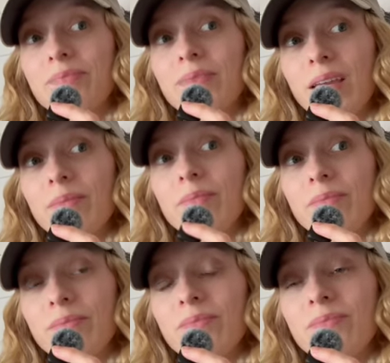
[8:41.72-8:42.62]
Yep.
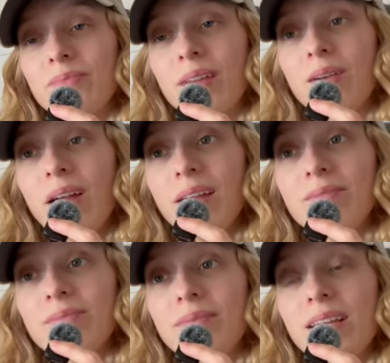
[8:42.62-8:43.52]
All right.
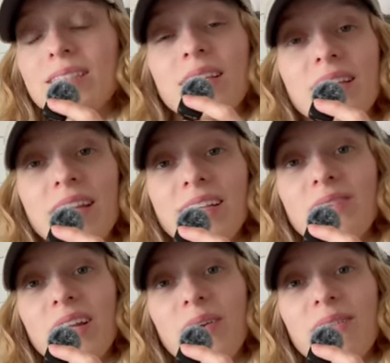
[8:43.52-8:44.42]
See you in the next
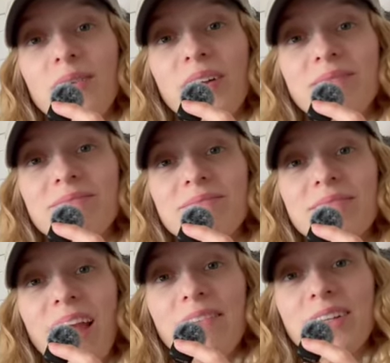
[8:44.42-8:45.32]
video, everyone.
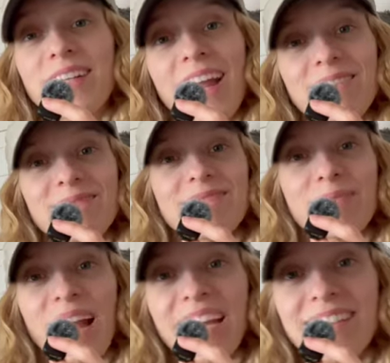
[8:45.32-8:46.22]
Have a good day. Bye.